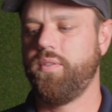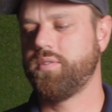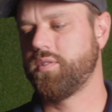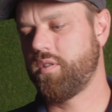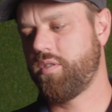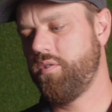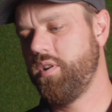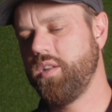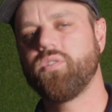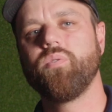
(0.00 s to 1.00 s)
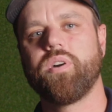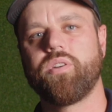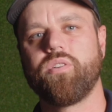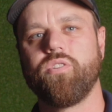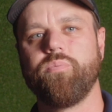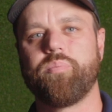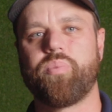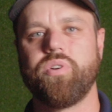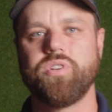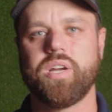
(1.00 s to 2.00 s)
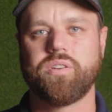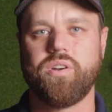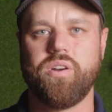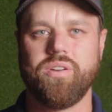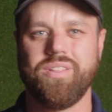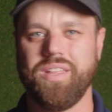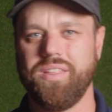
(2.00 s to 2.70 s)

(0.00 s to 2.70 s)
This is a 3200 lumen projector.